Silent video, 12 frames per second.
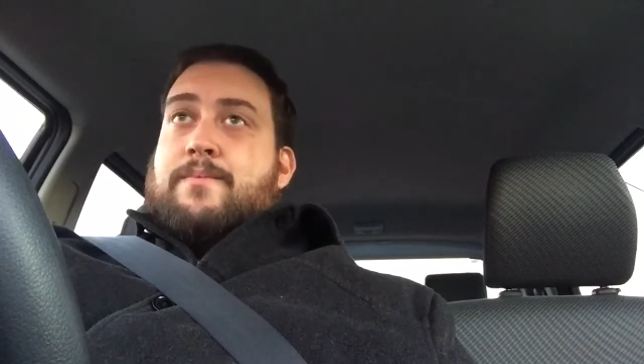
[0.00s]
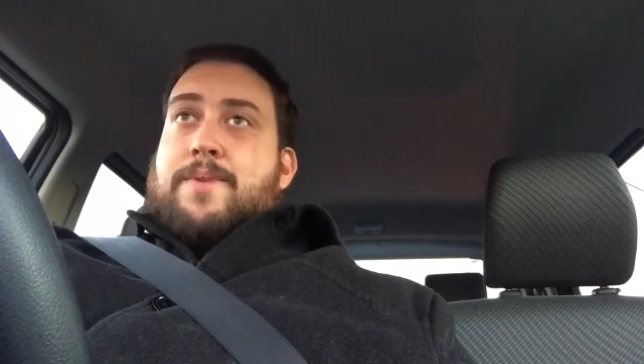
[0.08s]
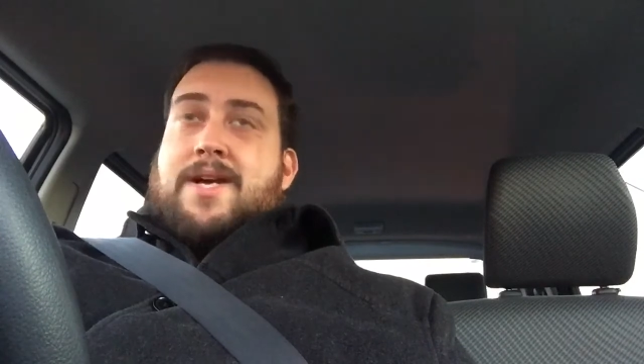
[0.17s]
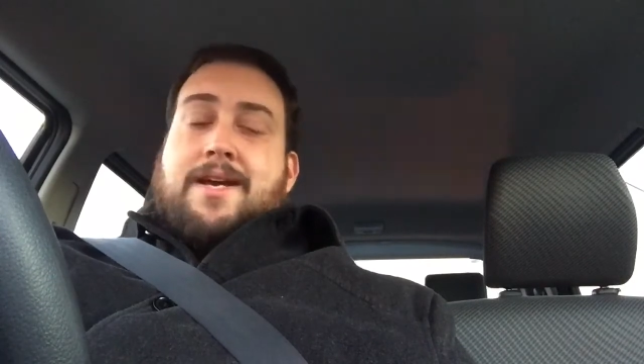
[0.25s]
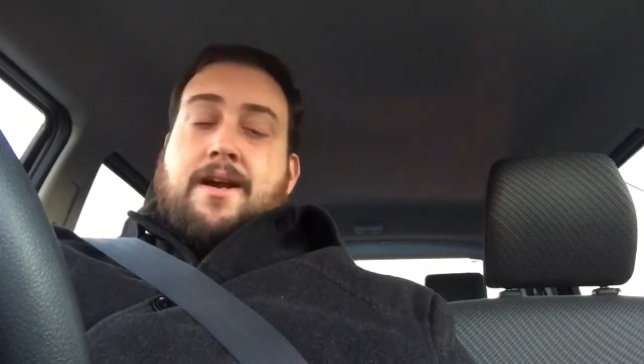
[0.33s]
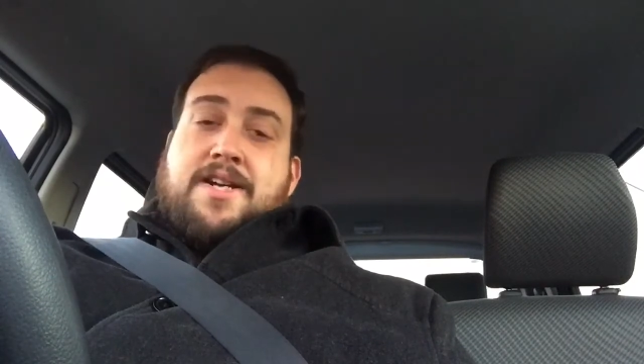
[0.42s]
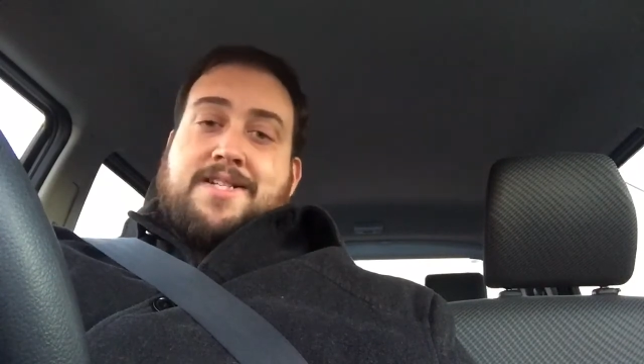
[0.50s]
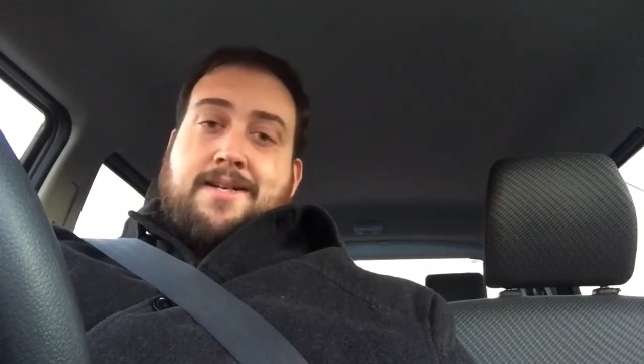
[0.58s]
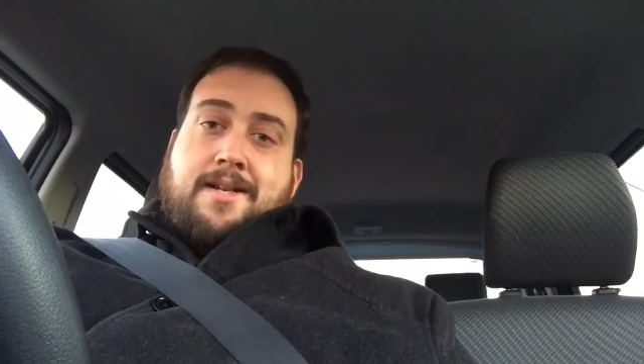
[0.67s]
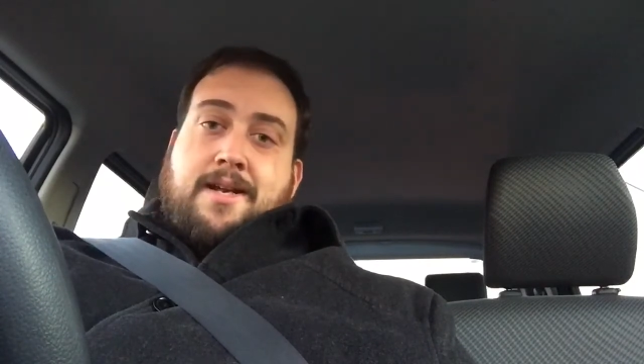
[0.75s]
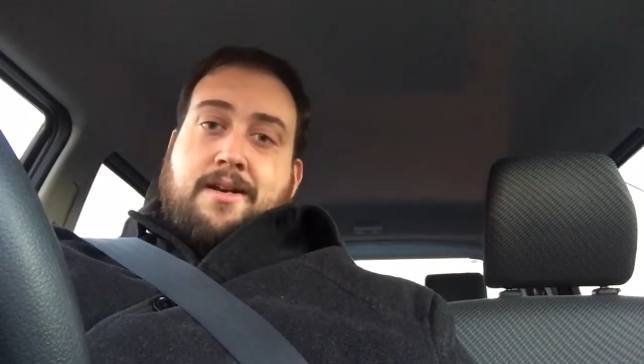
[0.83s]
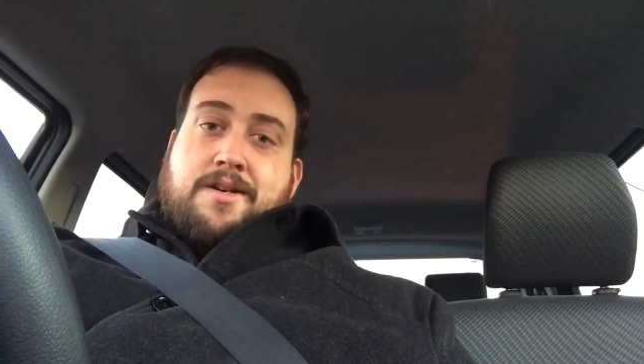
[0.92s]
Big kerosene
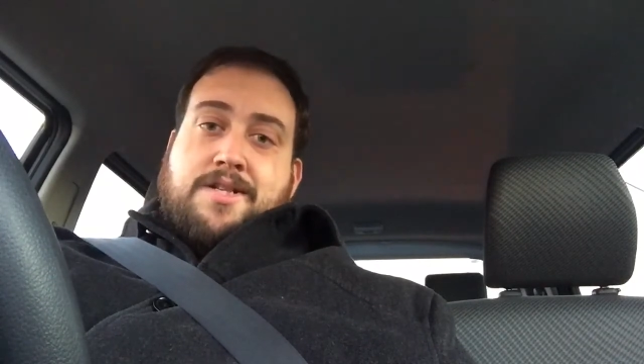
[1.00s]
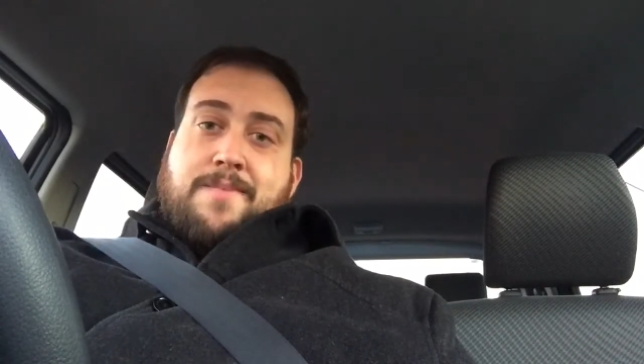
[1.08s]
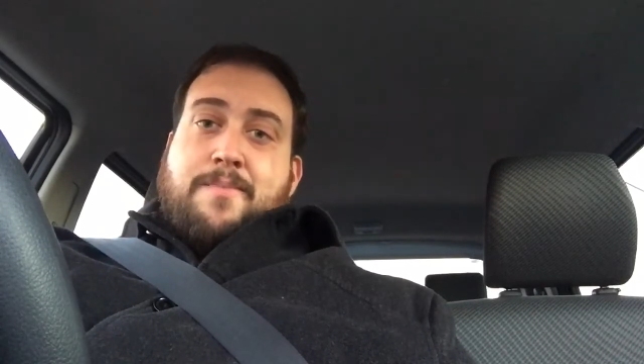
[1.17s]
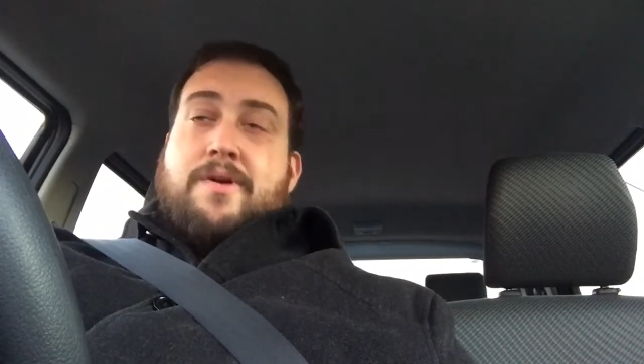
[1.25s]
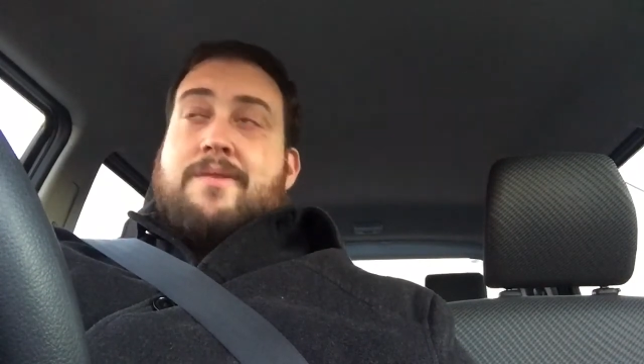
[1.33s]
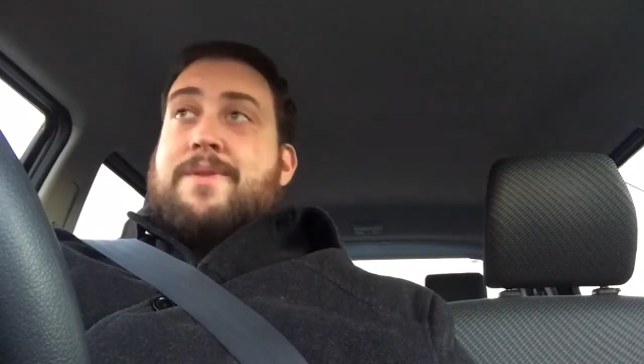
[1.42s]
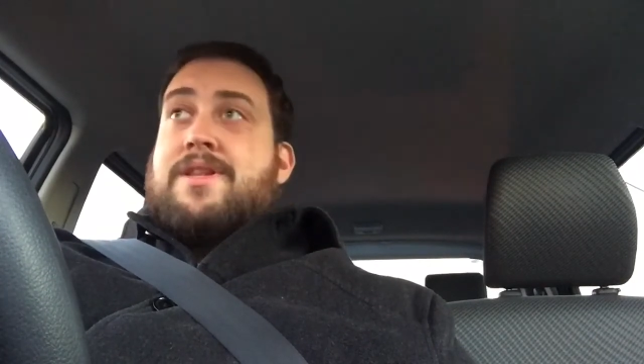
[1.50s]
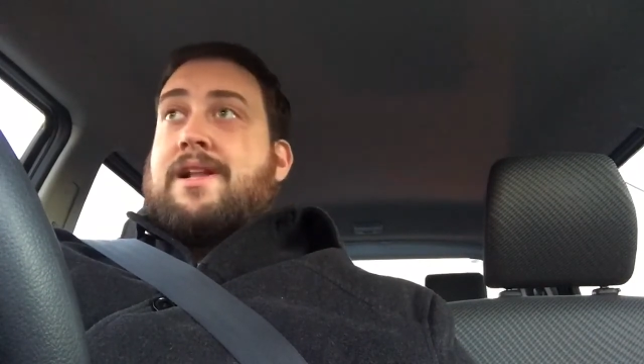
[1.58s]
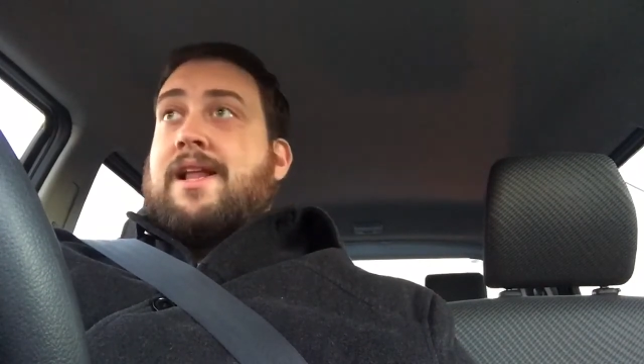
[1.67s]
heaters. They put them in the